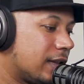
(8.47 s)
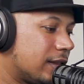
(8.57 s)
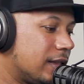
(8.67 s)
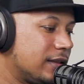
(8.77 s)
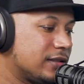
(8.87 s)

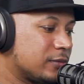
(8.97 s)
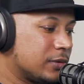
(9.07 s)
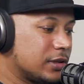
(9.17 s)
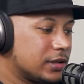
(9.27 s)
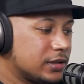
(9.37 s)
this
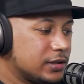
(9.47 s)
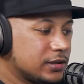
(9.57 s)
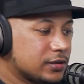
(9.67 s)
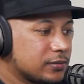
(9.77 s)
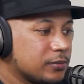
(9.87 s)

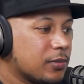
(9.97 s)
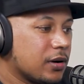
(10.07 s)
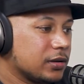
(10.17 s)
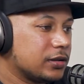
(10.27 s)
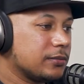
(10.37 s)
was
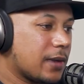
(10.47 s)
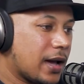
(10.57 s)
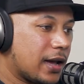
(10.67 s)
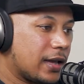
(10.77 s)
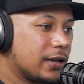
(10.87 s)
brought to
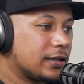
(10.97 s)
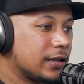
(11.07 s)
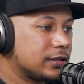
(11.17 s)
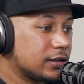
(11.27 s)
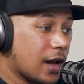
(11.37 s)
my attention,